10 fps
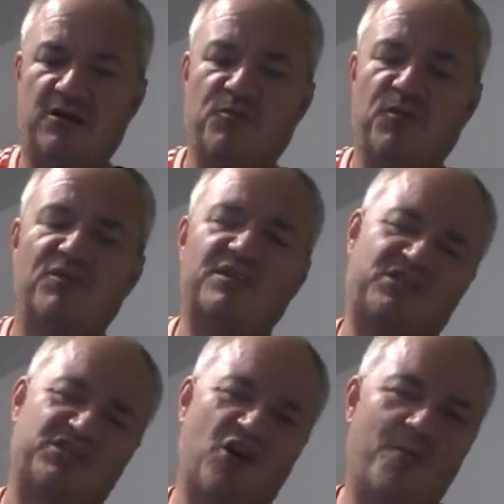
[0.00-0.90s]
but there's
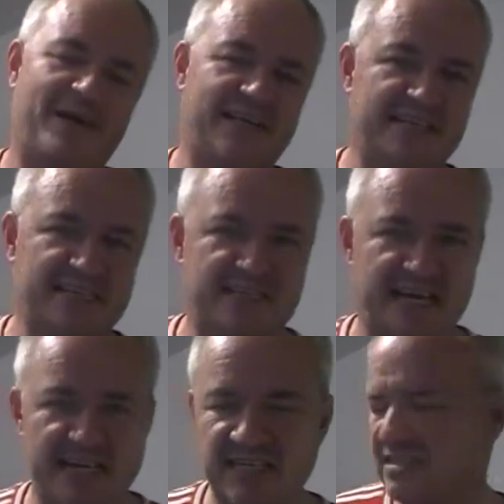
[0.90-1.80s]
so many these
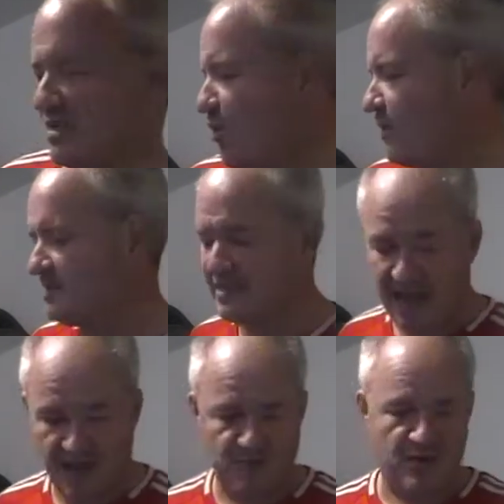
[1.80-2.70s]
days, up and
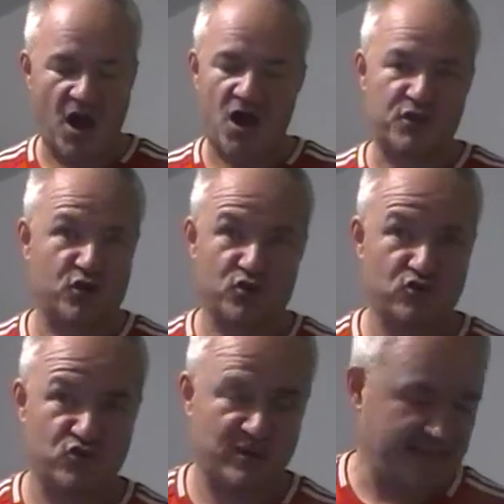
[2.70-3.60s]
down the
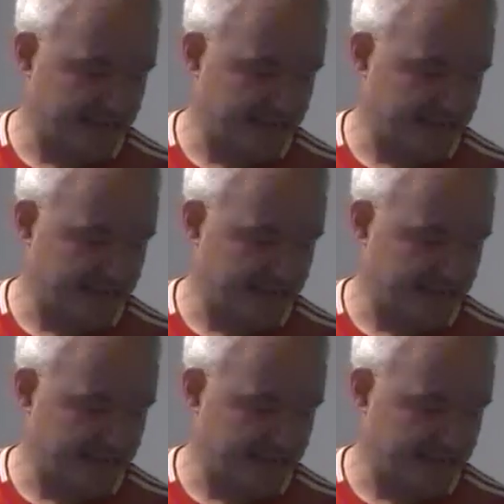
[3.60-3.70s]
country,